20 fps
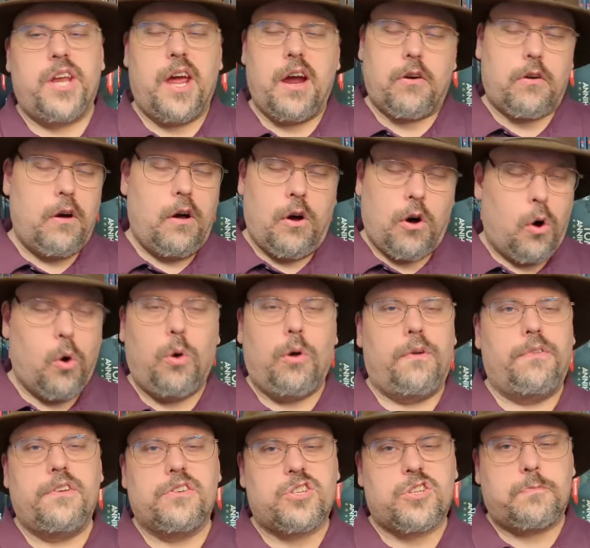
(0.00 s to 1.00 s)
and tear a
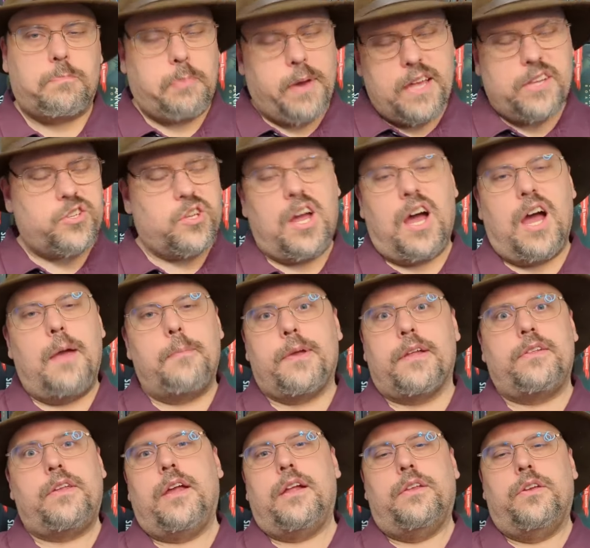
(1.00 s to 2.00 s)
hole in the
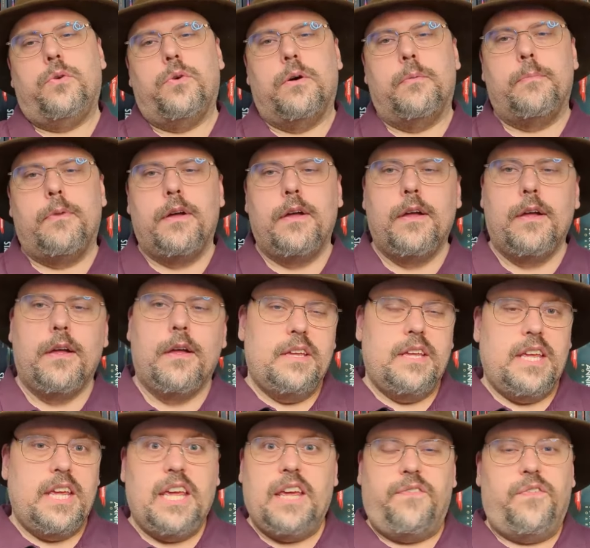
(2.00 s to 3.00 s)
space-time continuum,
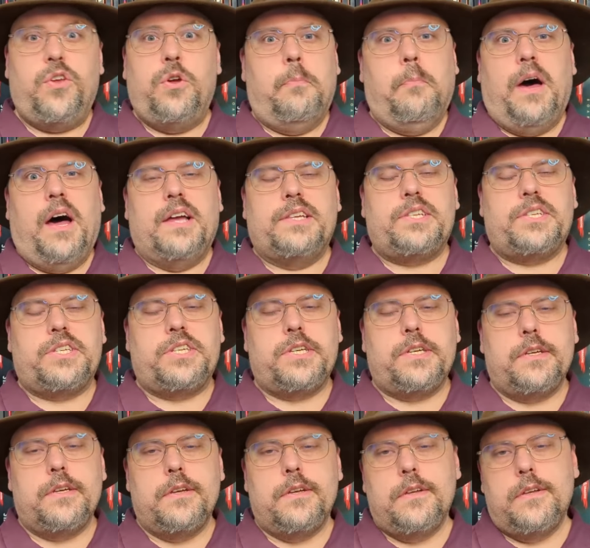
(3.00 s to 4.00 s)
if you
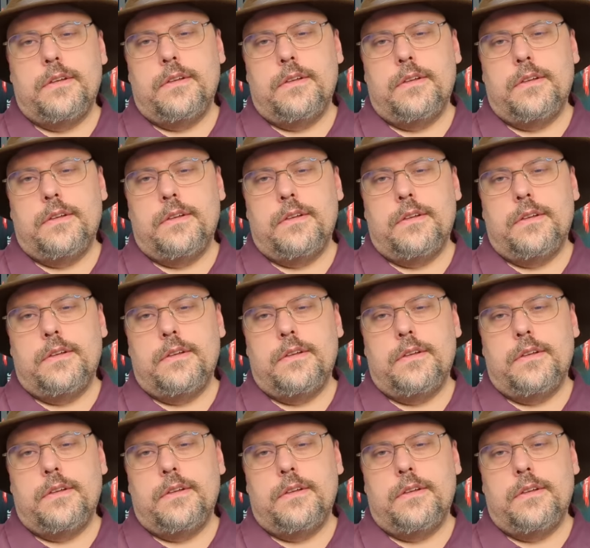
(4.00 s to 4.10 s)
must.